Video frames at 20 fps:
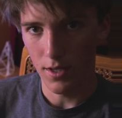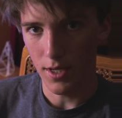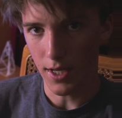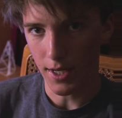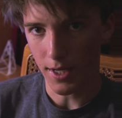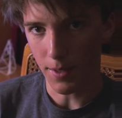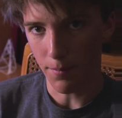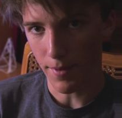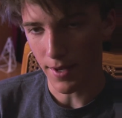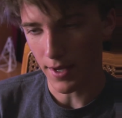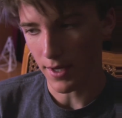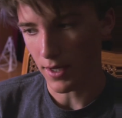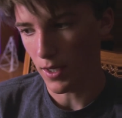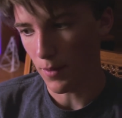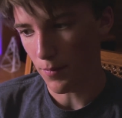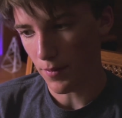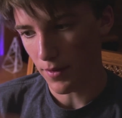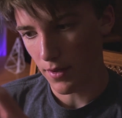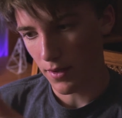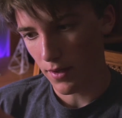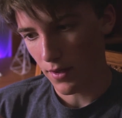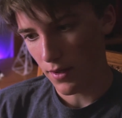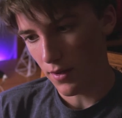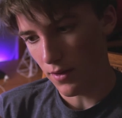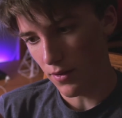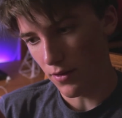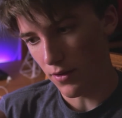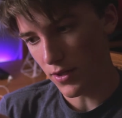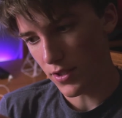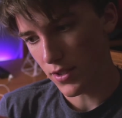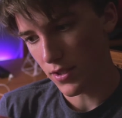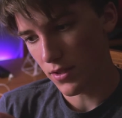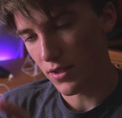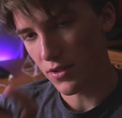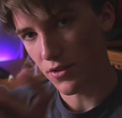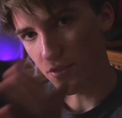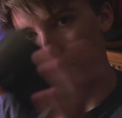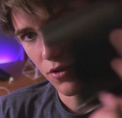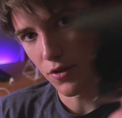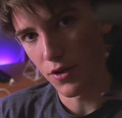I can back up. This
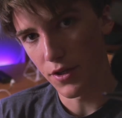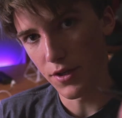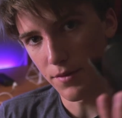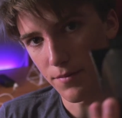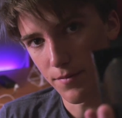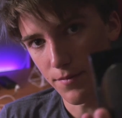lens hood